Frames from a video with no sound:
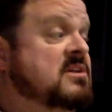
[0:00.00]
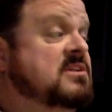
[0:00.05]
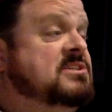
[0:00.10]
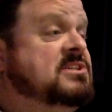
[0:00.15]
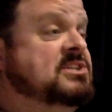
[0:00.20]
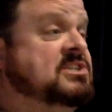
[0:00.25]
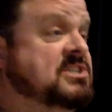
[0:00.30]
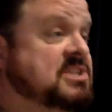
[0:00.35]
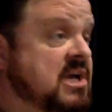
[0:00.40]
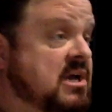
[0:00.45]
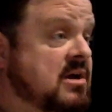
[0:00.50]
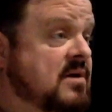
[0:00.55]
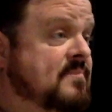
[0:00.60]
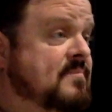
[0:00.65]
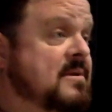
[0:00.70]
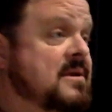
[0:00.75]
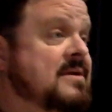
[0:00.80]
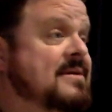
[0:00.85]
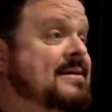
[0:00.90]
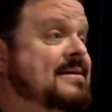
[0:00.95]

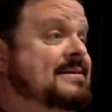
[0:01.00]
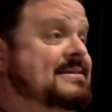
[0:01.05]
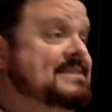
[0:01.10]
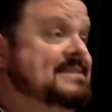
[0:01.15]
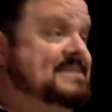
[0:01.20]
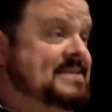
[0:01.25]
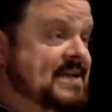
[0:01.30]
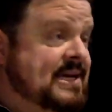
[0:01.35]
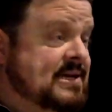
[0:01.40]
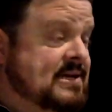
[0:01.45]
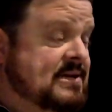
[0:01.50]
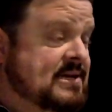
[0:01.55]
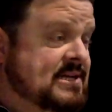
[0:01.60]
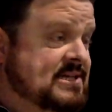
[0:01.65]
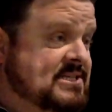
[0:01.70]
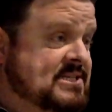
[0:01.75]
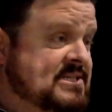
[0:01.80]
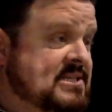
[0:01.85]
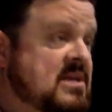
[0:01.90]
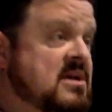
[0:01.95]
some
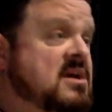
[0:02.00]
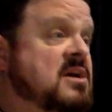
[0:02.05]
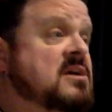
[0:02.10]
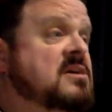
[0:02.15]
sickness,